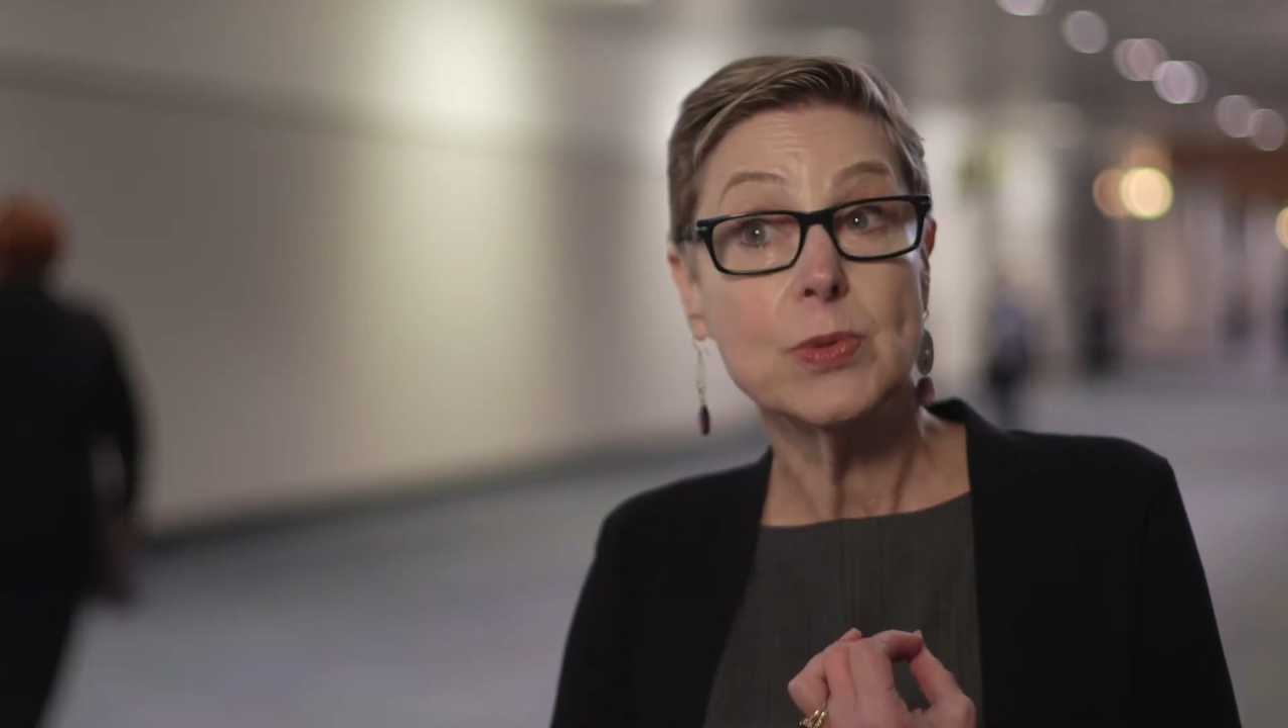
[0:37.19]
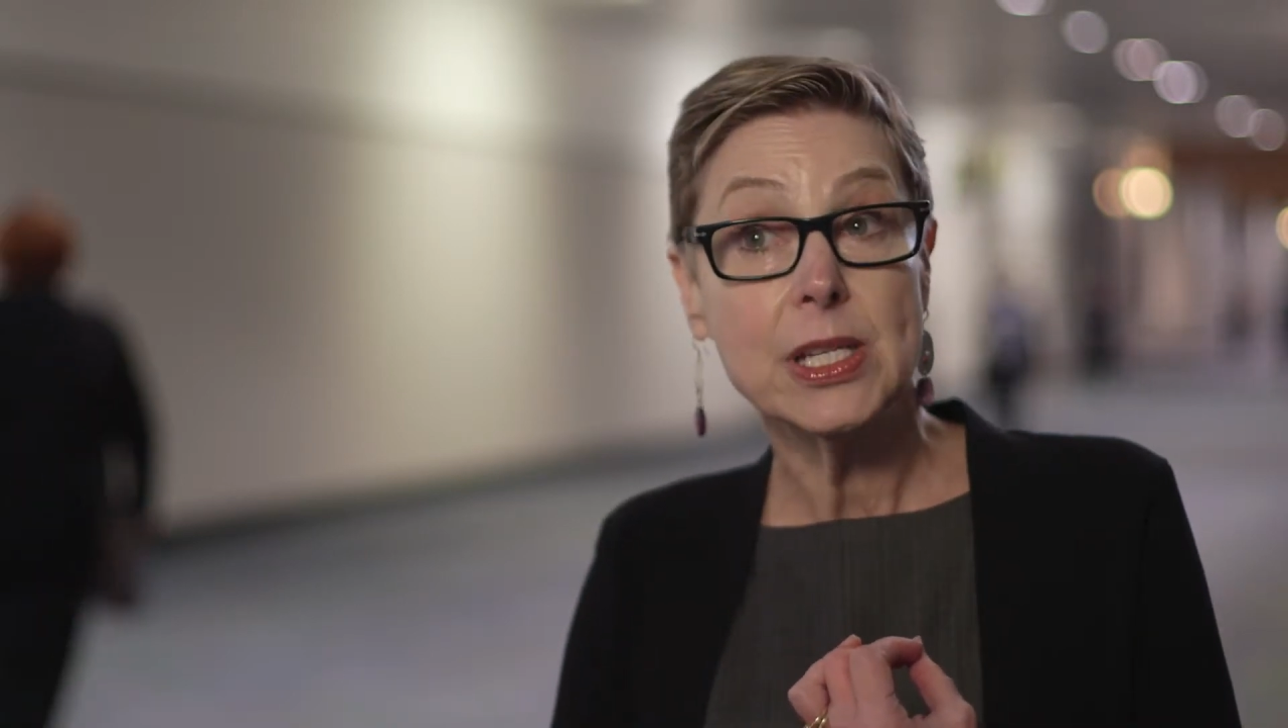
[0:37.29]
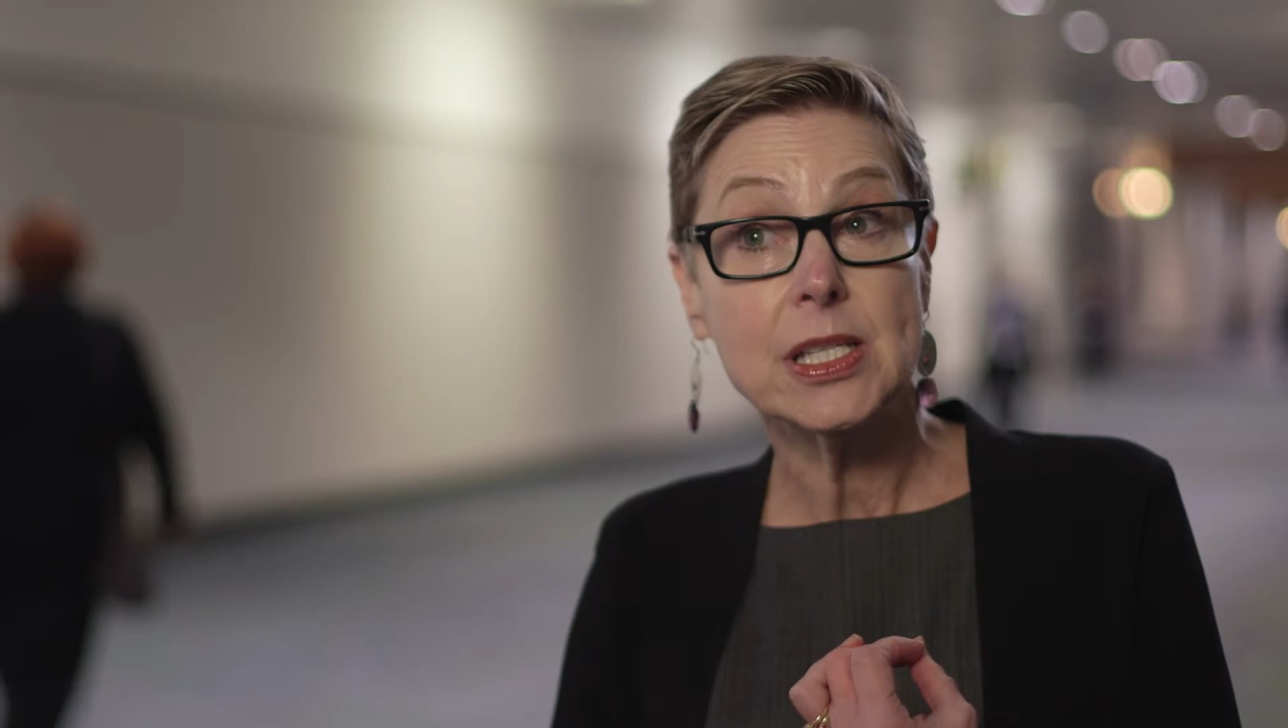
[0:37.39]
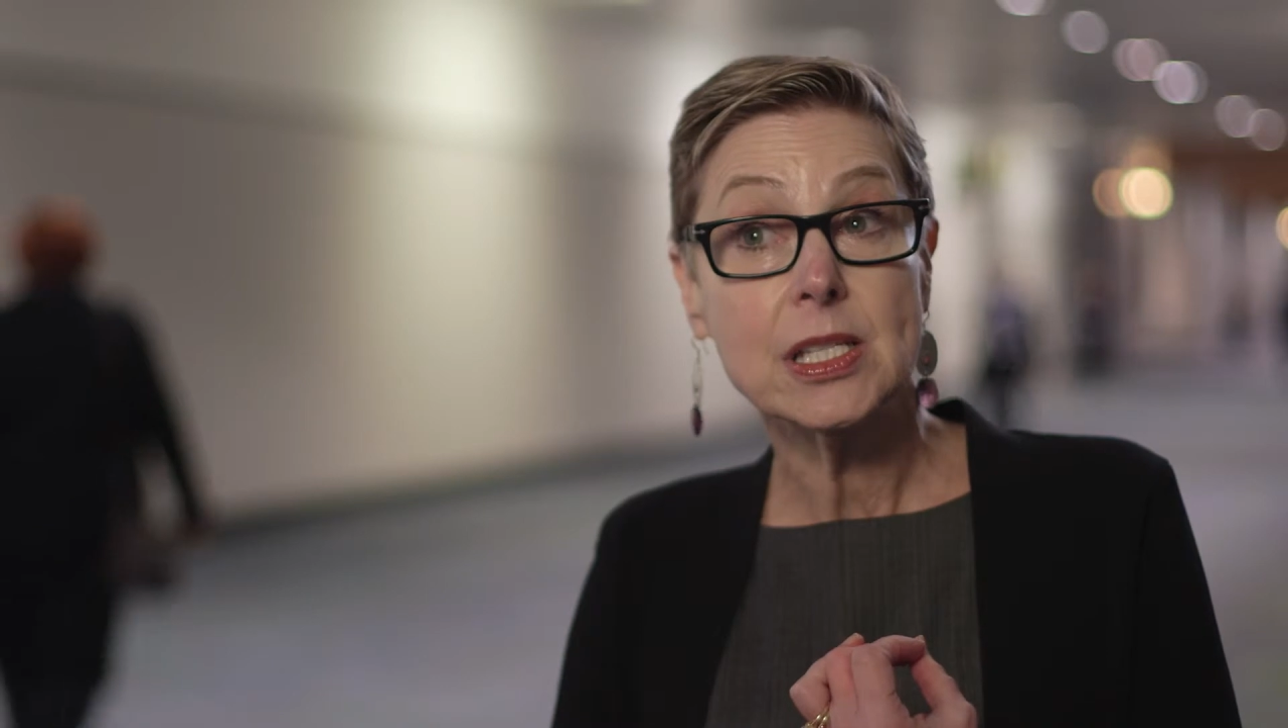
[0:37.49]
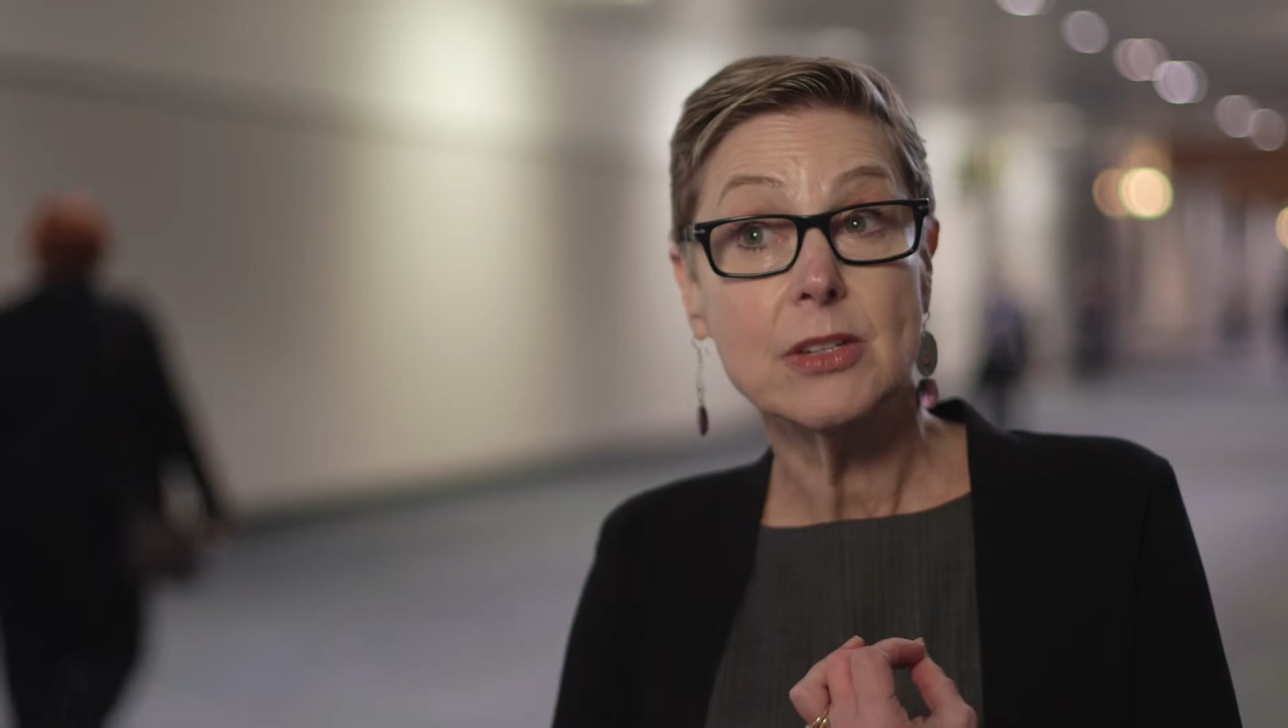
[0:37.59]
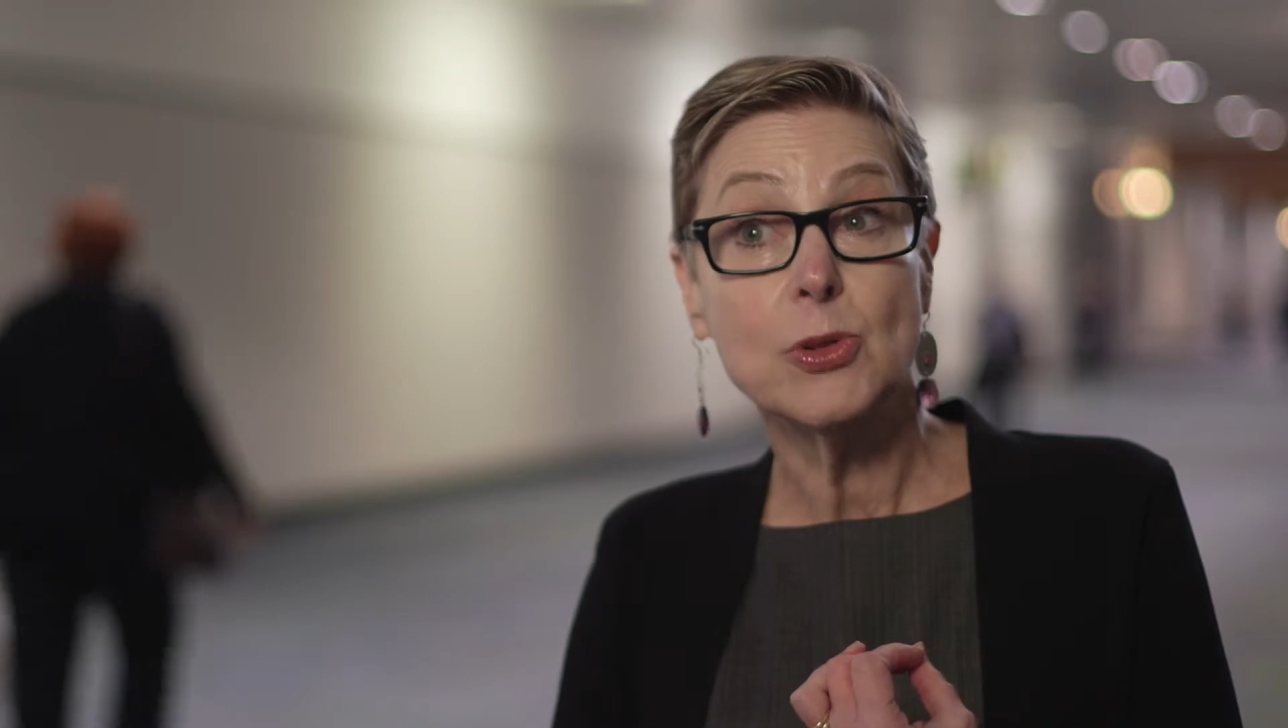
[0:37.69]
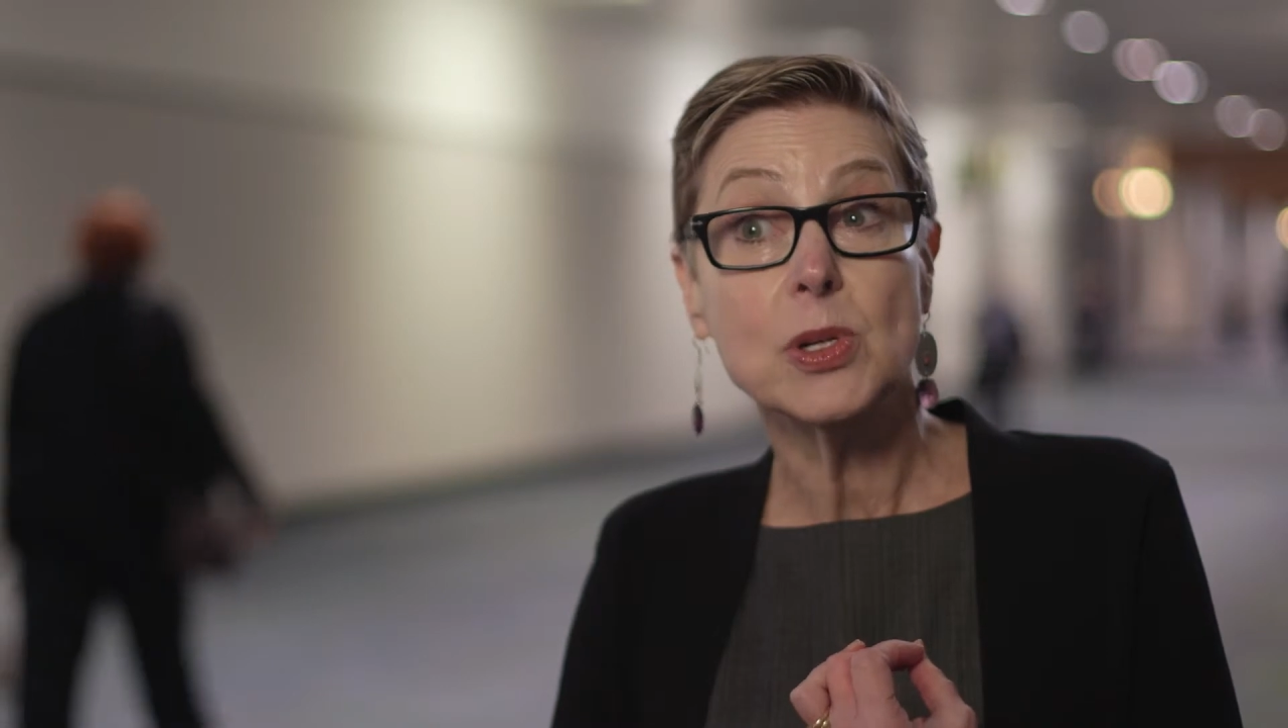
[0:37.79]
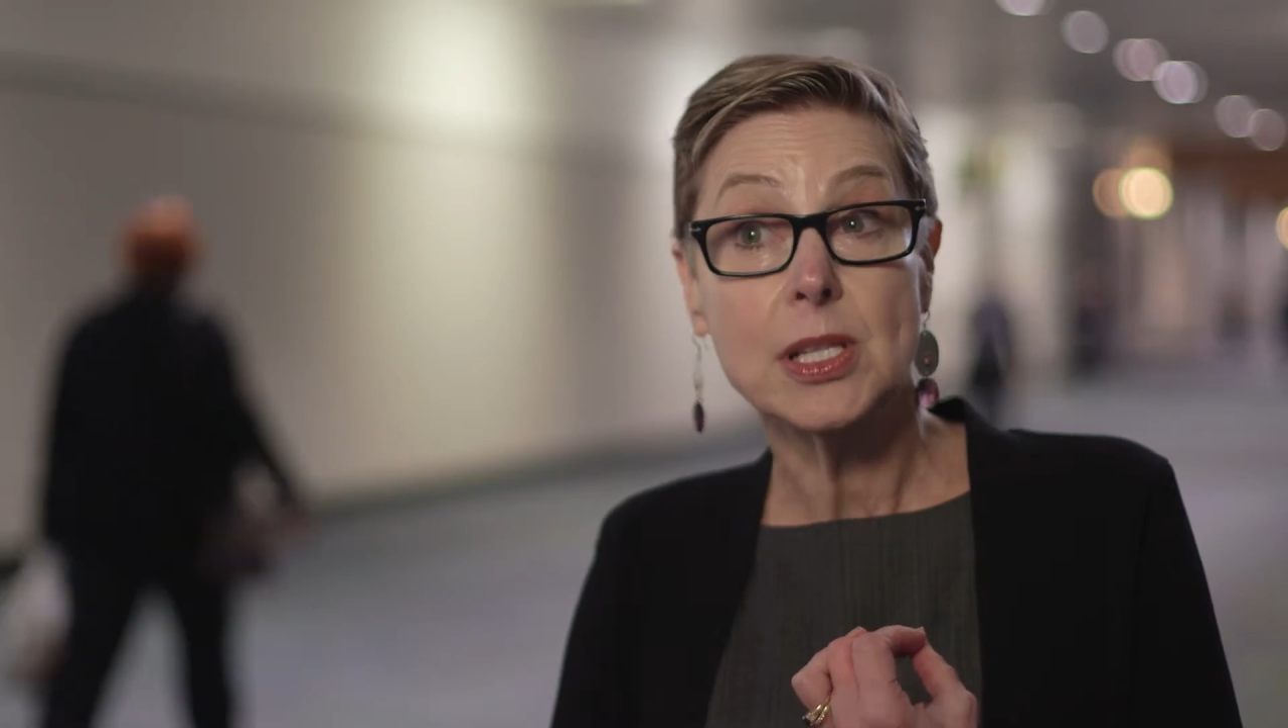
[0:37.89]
risk for